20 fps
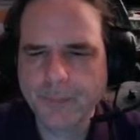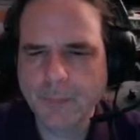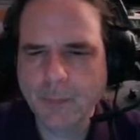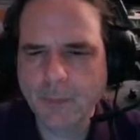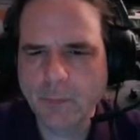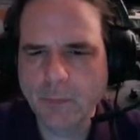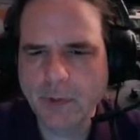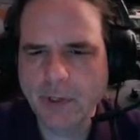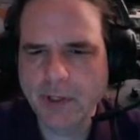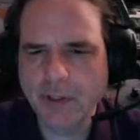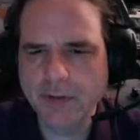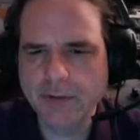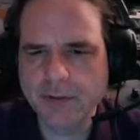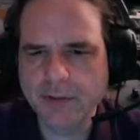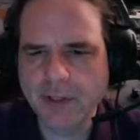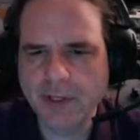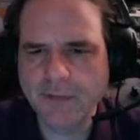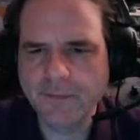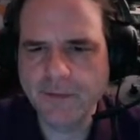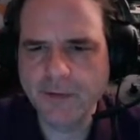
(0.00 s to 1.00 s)
We're not using
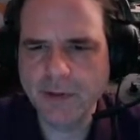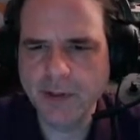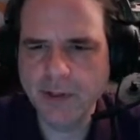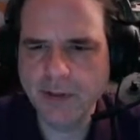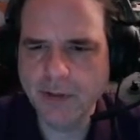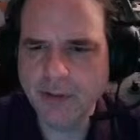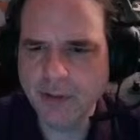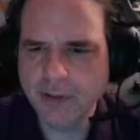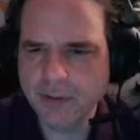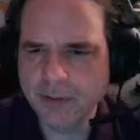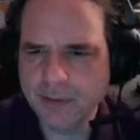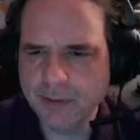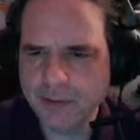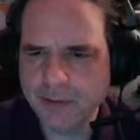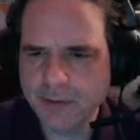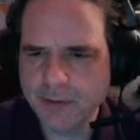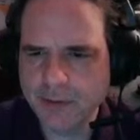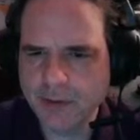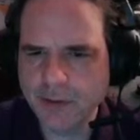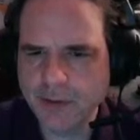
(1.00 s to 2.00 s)
that for anything, so
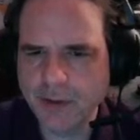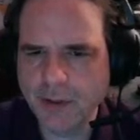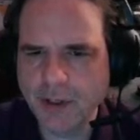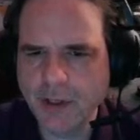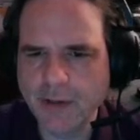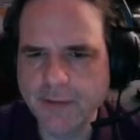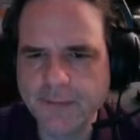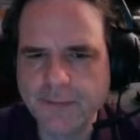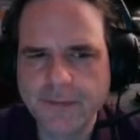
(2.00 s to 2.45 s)
let's turn it off.